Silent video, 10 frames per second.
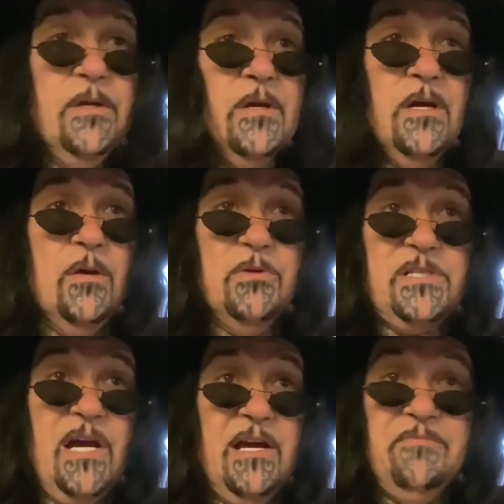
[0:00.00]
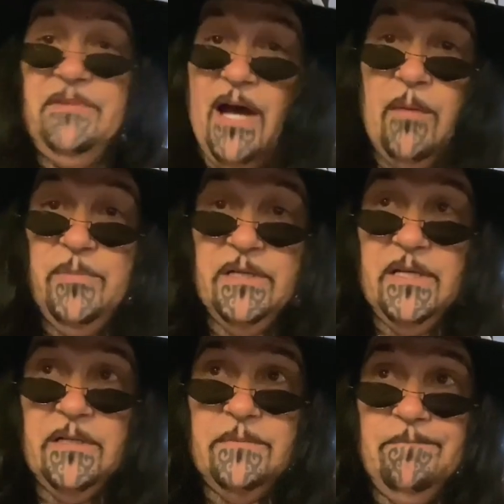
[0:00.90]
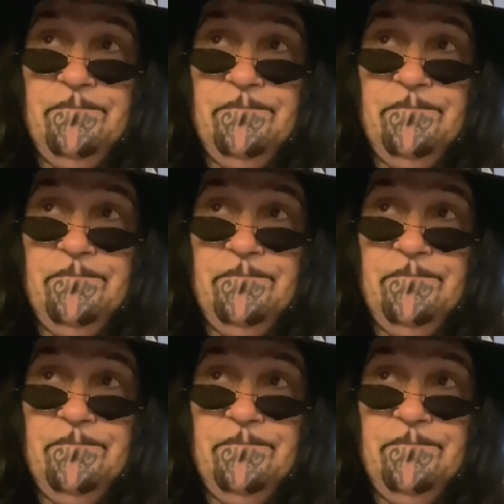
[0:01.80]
Uh, which I have not been in.